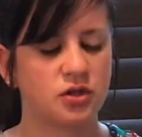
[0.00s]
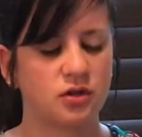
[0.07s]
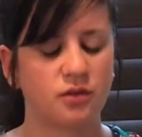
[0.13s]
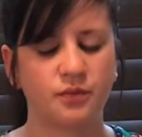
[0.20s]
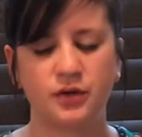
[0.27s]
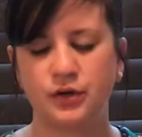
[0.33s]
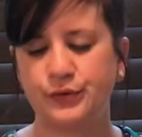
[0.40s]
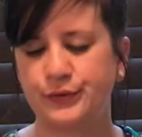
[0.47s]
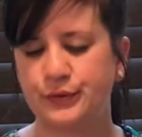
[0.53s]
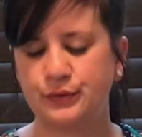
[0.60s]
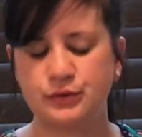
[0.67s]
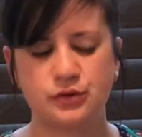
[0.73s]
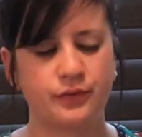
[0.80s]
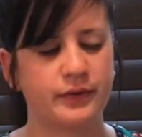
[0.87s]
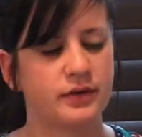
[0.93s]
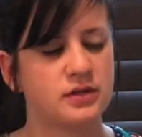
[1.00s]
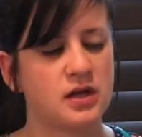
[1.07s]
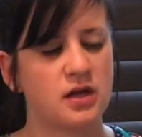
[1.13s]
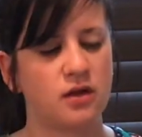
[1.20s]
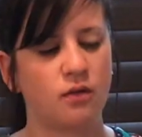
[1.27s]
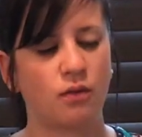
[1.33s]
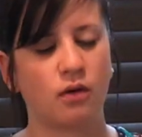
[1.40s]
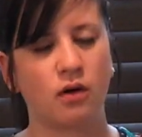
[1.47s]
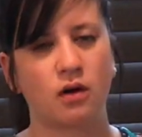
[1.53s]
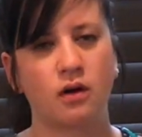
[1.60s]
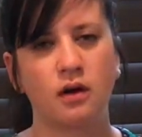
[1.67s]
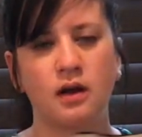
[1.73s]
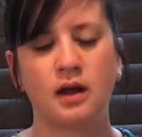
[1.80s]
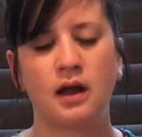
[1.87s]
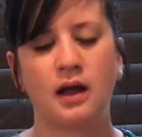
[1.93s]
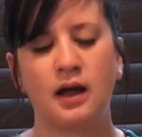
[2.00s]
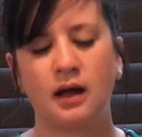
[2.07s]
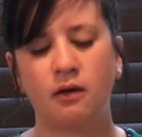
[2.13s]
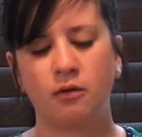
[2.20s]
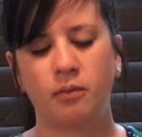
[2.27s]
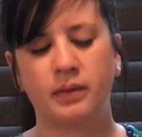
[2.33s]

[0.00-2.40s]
you're going to want to do is you want to take your outer